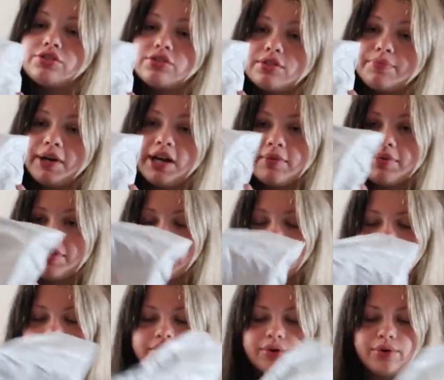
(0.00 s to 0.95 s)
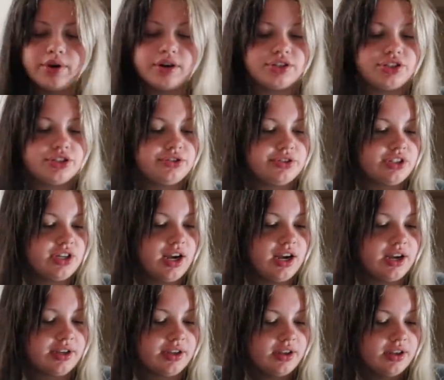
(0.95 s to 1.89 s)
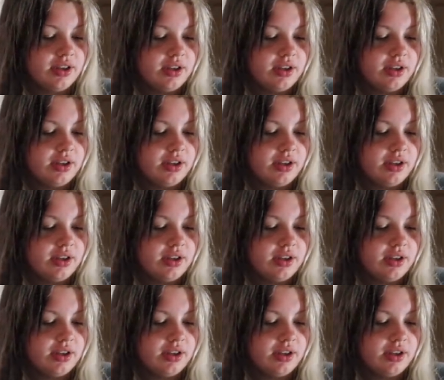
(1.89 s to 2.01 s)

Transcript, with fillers: Juice, the brand, with like a little orange juice jug.